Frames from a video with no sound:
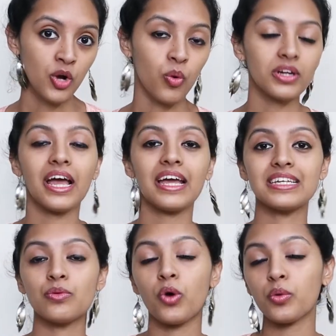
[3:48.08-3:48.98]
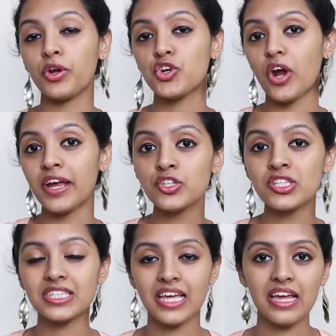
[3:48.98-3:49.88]
What we're trying to
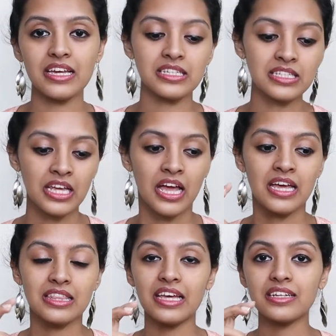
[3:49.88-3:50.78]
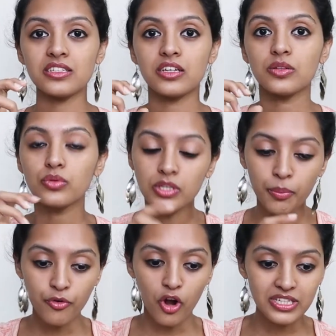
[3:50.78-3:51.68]
say is that the
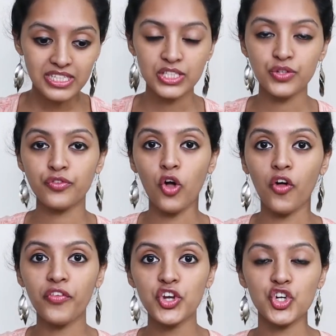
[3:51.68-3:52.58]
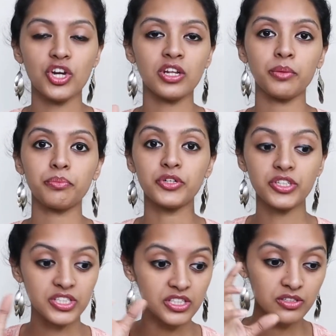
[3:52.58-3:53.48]
process of cognition, the
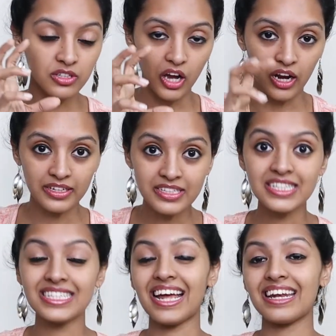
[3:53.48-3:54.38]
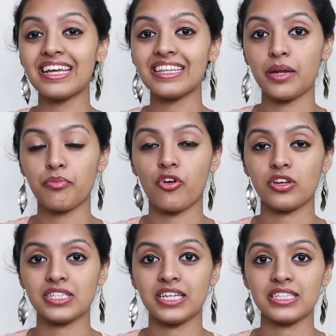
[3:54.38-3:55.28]
person understanding that
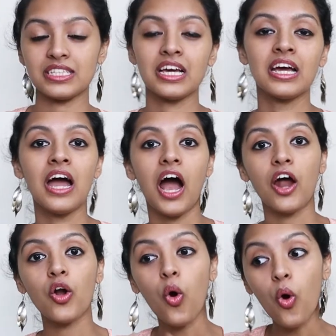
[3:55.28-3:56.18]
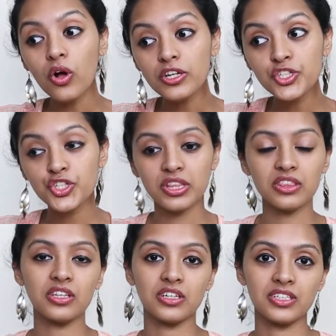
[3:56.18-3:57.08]
process are all
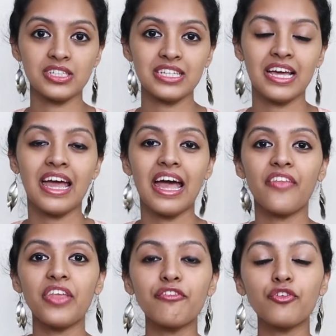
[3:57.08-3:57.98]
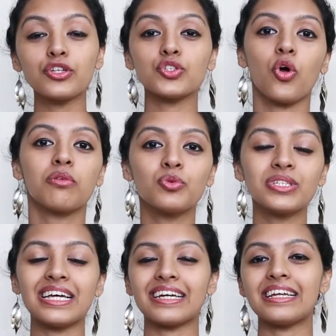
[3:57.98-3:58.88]
Chittas, and therefore it's
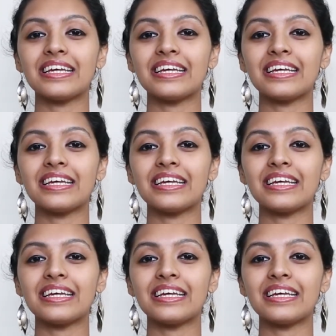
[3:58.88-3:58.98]
almost like an